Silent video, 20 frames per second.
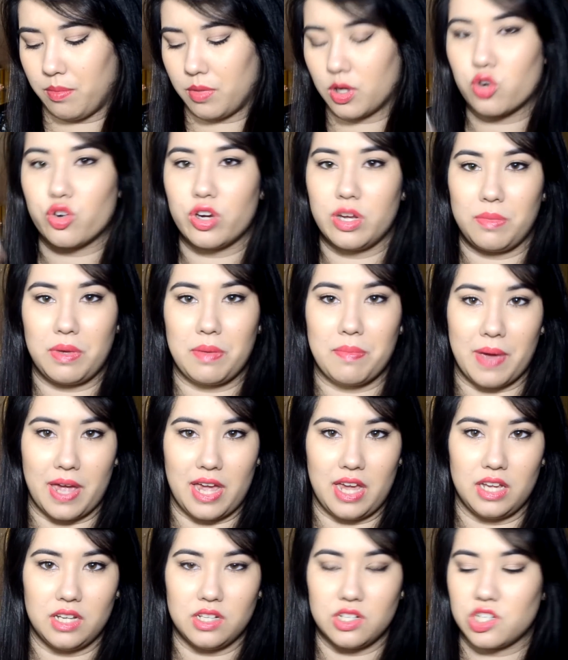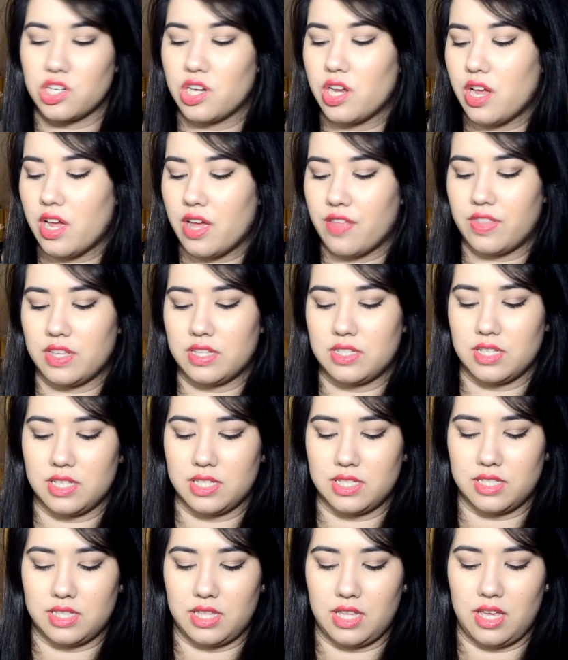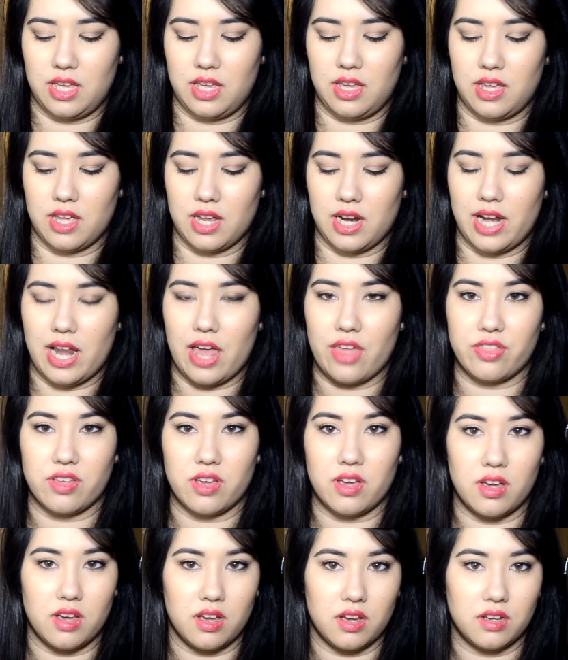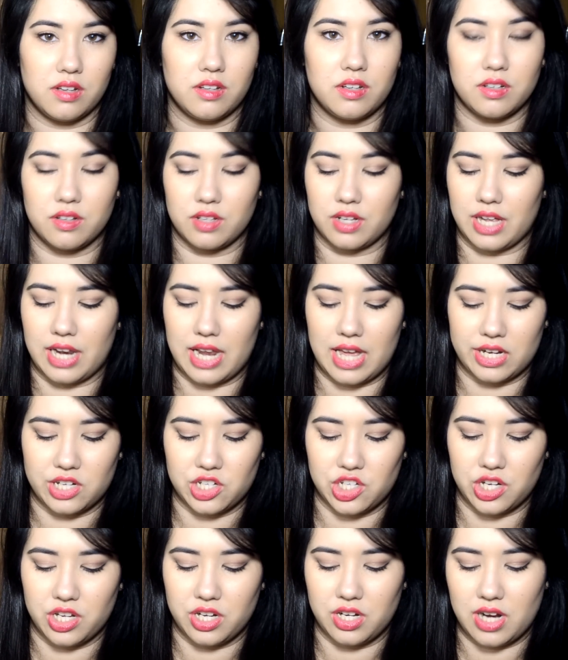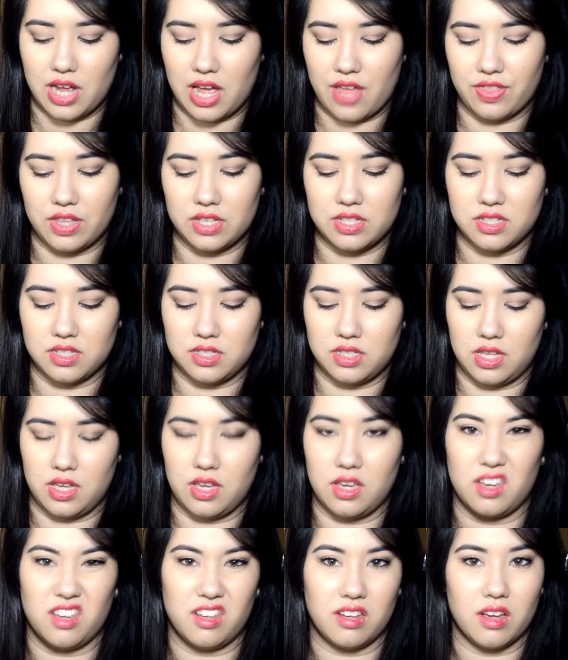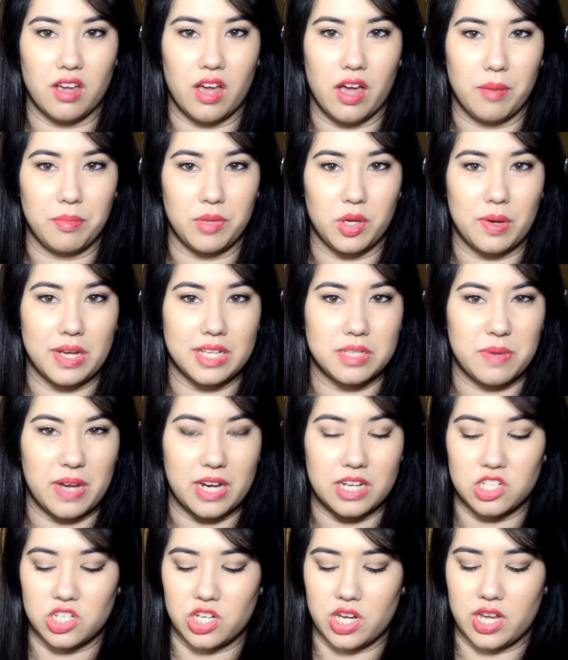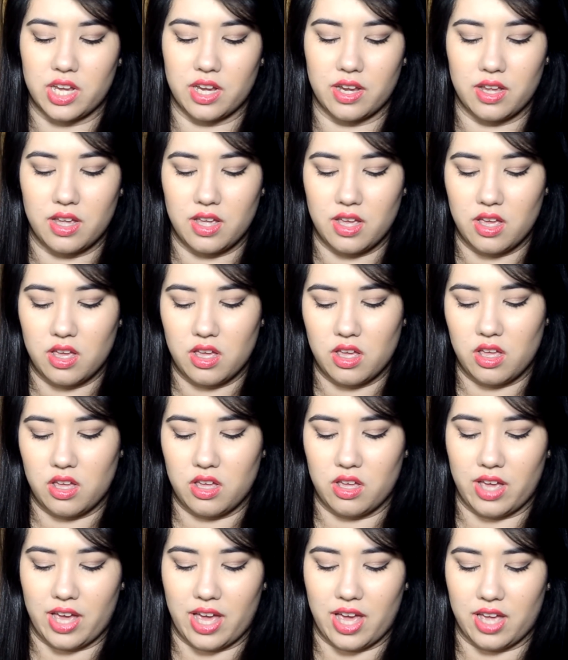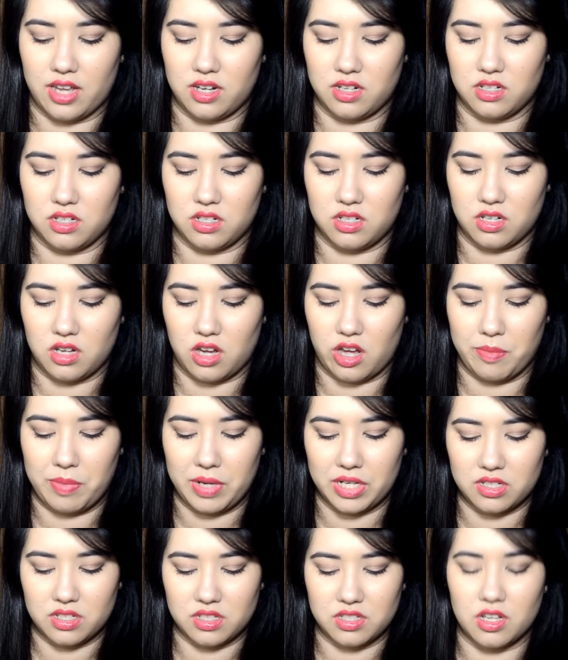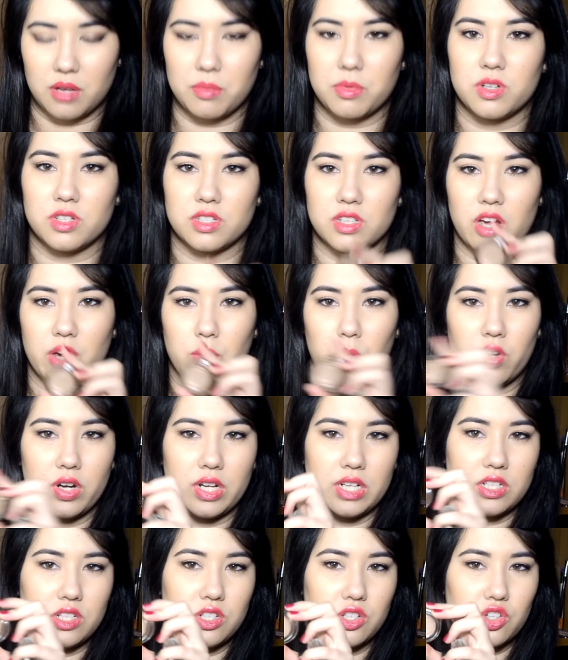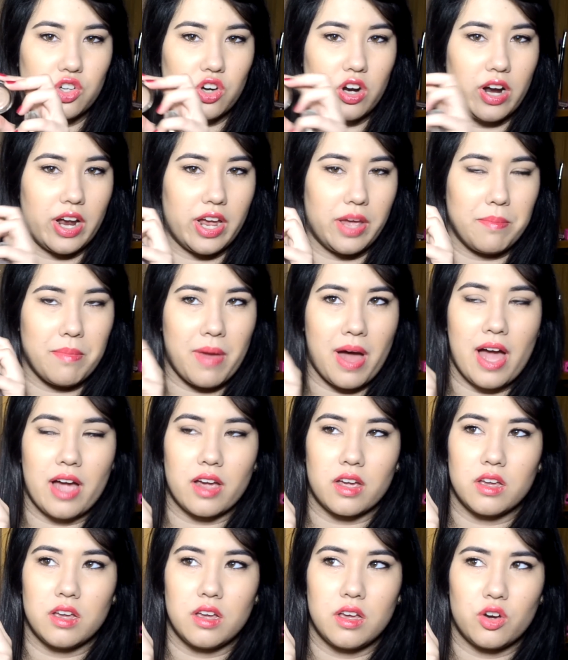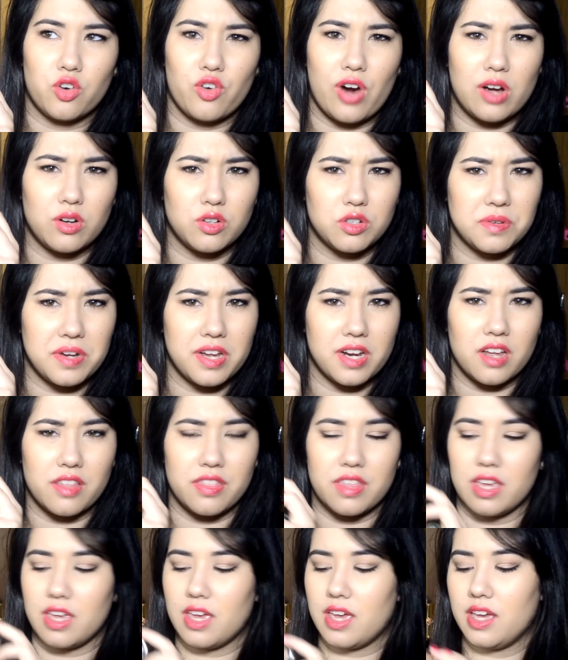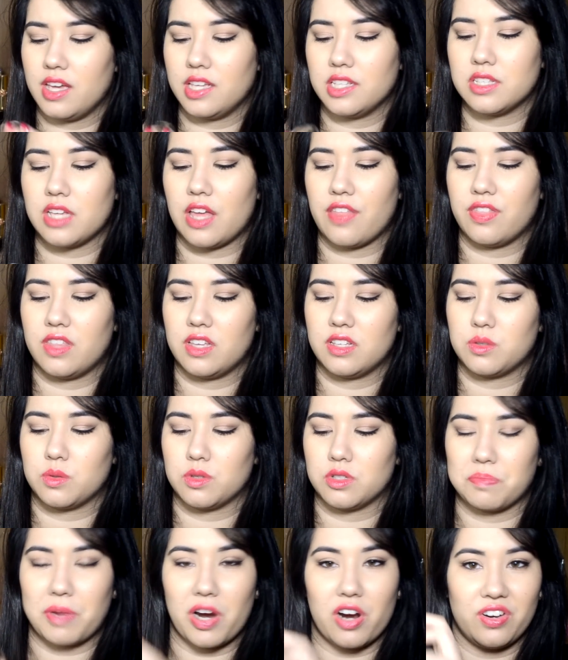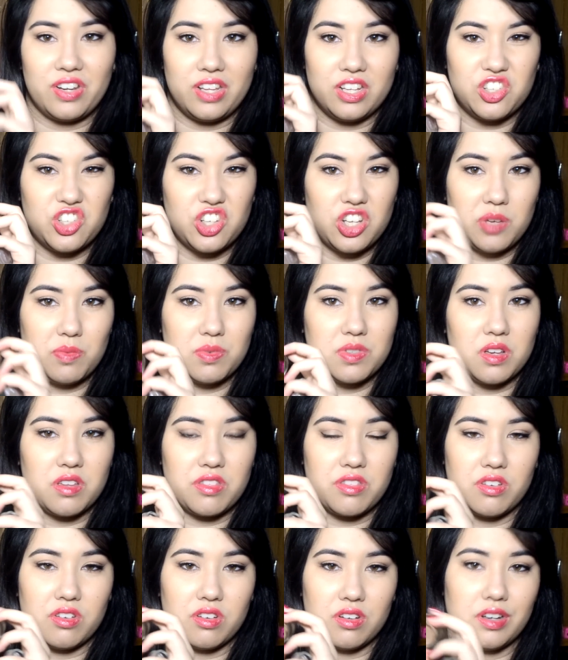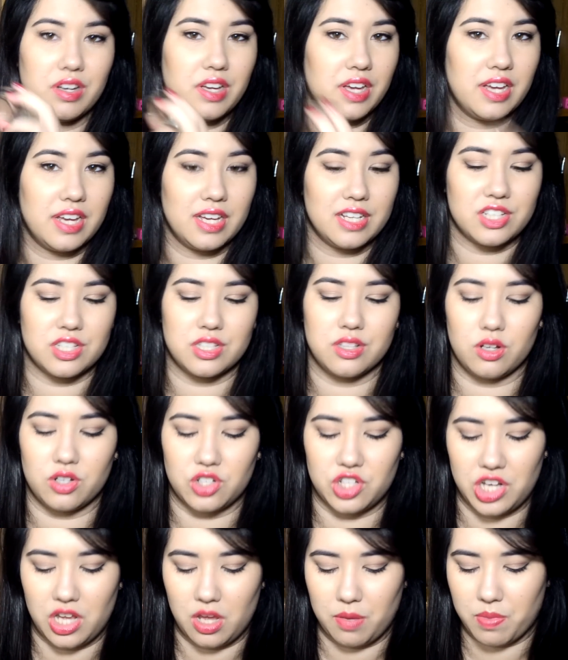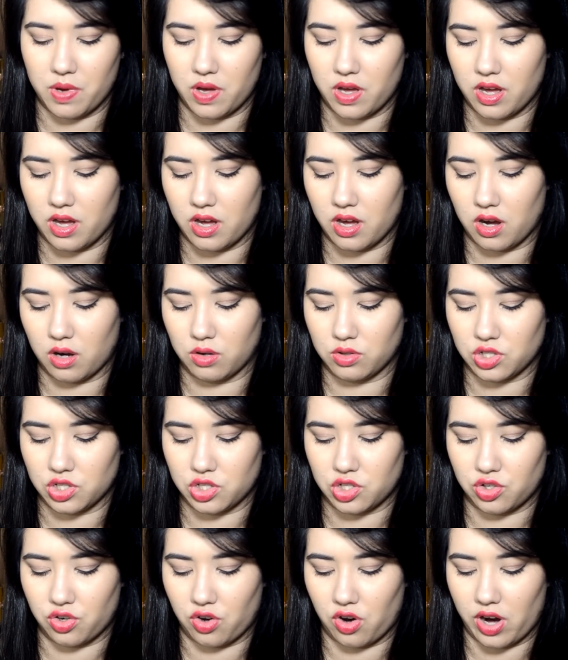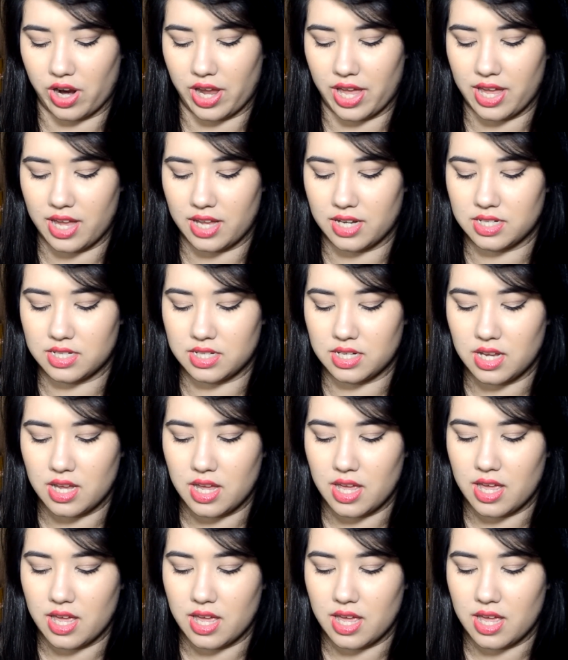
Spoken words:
Creamy Beige. This is the leather collection, and this is the US packaging, and I picked this up because I wanted to try MAC Groundwork, I think it is, and this was apparently a dupe, so I thought it's a lot cheaper, I'll just try it.